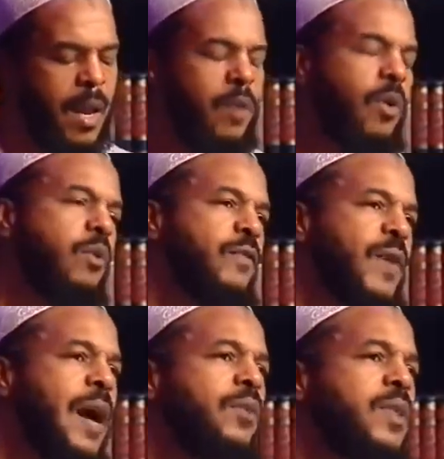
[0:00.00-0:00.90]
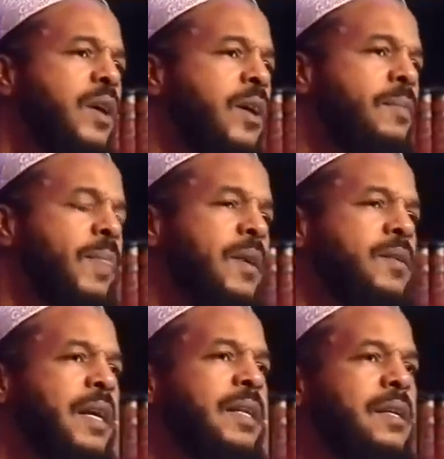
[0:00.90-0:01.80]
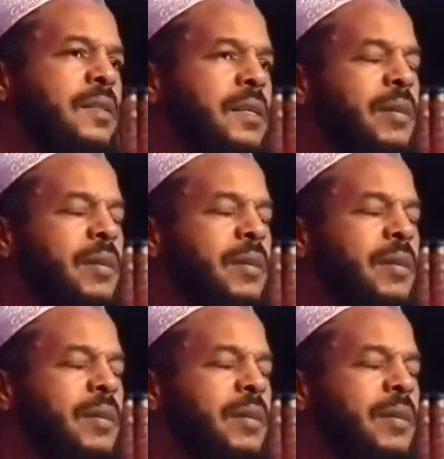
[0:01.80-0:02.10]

And what we found there is that in